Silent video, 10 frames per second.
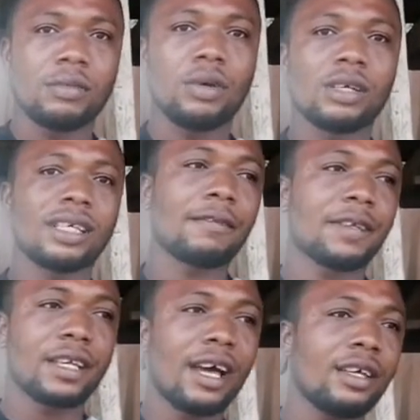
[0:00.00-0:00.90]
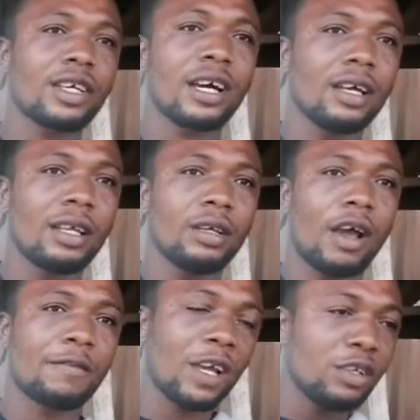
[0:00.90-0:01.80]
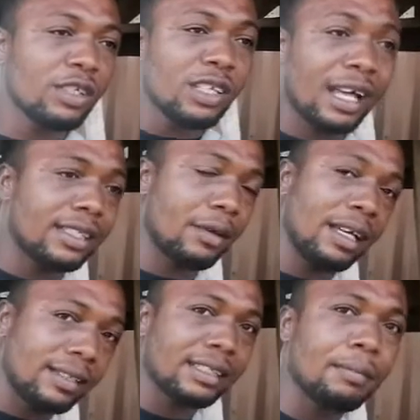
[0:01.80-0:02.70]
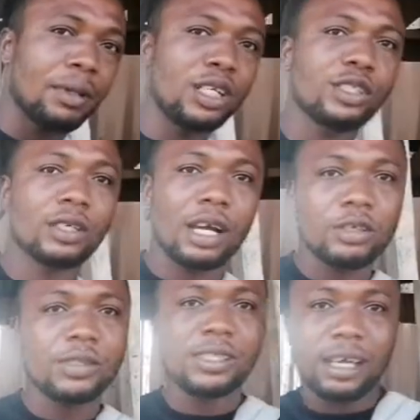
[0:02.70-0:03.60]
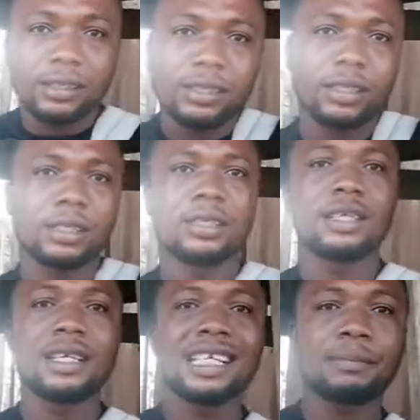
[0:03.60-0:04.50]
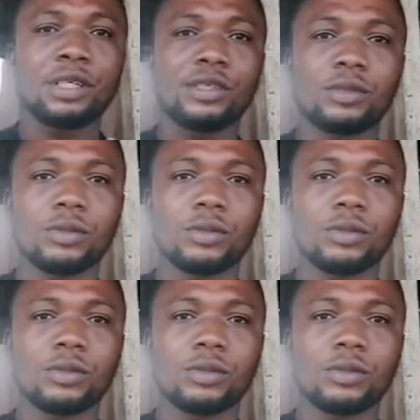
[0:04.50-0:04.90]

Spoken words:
Because after that, after using it at a certain place, you can use it at the next place.